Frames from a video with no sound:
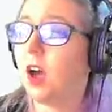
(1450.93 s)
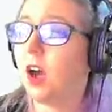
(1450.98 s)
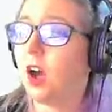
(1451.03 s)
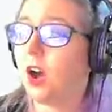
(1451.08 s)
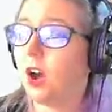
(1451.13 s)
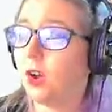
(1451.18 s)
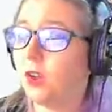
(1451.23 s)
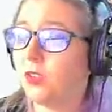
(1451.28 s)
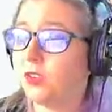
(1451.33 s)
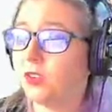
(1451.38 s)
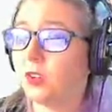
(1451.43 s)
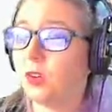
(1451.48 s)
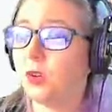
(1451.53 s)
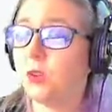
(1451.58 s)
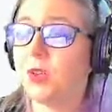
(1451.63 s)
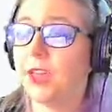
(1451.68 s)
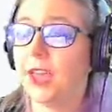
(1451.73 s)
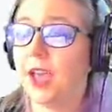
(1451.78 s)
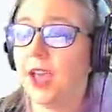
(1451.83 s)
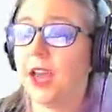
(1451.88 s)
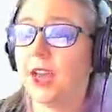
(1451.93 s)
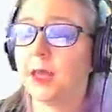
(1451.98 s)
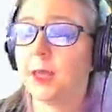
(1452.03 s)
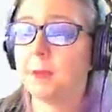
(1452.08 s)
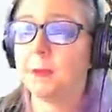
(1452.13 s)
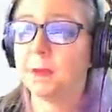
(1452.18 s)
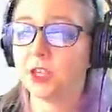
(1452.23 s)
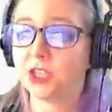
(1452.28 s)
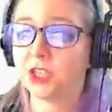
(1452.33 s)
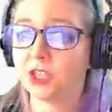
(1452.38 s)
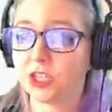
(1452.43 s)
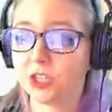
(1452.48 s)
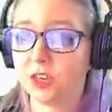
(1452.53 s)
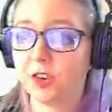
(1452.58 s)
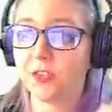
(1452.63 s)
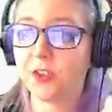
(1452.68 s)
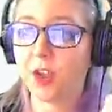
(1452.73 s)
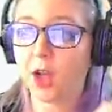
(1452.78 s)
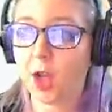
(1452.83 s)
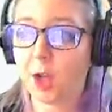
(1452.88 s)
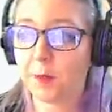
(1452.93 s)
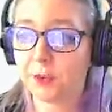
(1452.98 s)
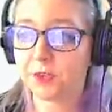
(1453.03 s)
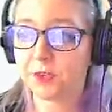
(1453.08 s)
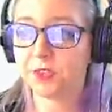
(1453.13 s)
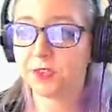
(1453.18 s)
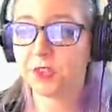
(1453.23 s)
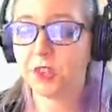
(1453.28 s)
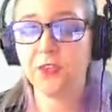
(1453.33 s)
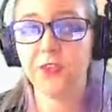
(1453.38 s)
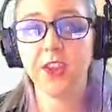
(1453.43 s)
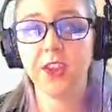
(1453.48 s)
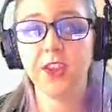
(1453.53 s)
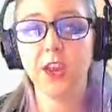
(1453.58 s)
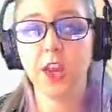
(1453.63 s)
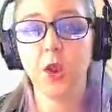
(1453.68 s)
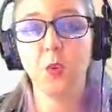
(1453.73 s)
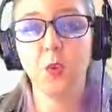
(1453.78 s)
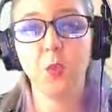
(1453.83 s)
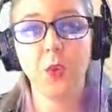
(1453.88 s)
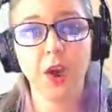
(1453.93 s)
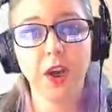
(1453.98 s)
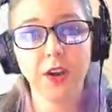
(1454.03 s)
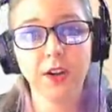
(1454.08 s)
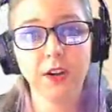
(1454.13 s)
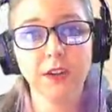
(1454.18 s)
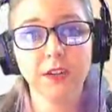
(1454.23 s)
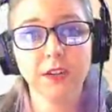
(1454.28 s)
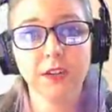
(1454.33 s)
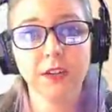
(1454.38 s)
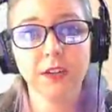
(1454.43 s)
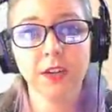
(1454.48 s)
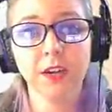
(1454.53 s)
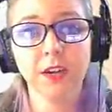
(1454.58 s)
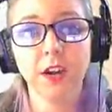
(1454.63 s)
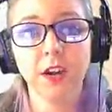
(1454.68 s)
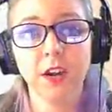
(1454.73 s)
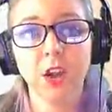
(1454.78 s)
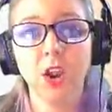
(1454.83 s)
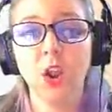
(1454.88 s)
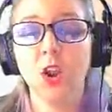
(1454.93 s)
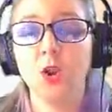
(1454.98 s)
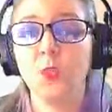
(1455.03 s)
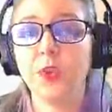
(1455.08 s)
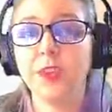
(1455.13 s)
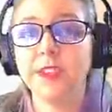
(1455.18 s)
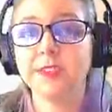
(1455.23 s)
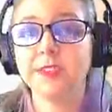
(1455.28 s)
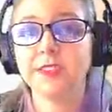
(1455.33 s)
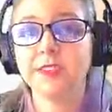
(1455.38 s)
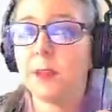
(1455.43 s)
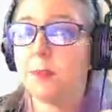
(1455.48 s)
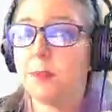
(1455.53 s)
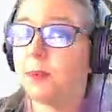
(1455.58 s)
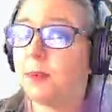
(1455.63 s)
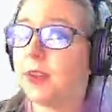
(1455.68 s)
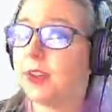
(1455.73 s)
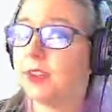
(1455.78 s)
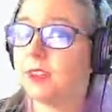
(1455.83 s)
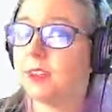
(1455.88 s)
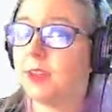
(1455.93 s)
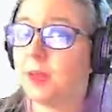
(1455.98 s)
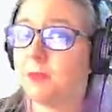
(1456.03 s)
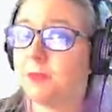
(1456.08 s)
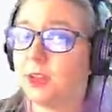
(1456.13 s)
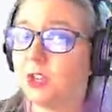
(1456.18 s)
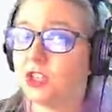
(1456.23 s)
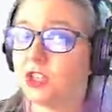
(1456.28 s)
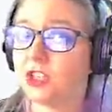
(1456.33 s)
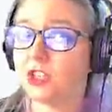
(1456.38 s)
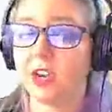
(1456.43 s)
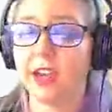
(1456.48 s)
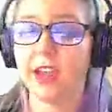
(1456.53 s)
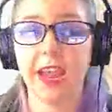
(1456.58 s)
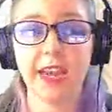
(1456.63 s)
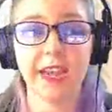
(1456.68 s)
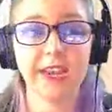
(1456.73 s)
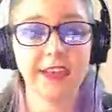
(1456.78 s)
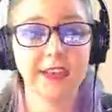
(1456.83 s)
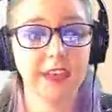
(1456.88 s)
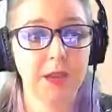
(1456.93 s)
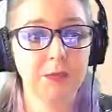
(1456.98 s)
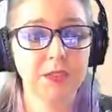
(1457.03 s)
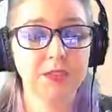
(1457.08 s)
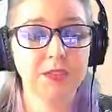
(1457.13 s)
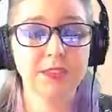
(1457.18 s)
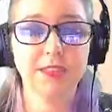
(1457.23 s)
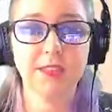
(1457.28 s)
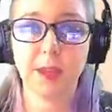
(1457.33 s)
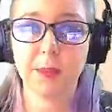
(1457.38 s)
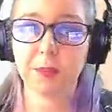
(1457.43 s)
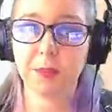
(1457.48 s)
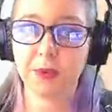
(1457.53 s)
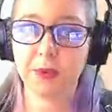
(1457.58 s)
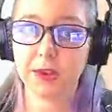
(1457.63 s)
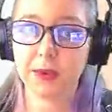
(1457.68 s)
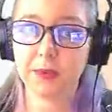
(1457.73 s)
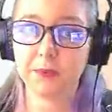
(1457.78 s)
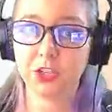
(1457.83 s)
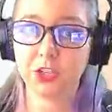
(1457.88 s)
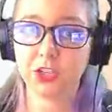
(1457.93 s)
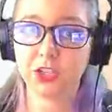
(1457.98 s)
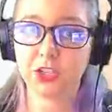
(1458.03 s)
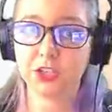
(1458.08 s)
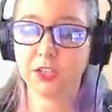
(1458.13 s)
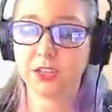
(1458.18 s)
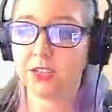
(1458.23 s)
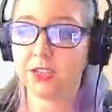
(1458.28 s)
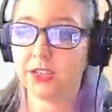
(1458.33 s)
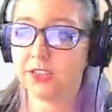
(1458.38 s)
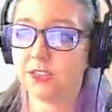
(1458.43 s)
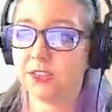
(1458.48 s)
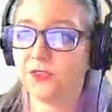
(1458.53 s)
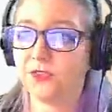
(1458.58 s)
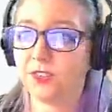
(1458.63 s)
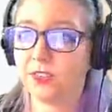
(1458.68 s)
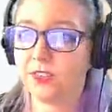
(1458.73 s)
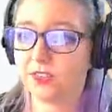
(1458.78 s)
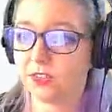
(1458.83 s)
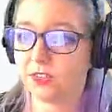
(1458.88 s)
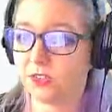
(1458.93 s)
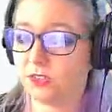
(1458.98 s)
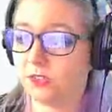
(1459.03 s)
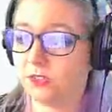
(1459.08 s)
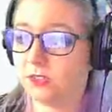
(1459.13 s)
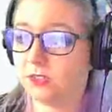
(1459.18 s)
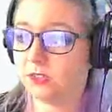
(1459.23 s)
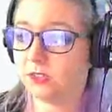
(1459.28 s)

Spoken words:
Also, we had a mixture of copper sulfate and water. We separated that mixture. Anytime you separate a mixture, it's physical.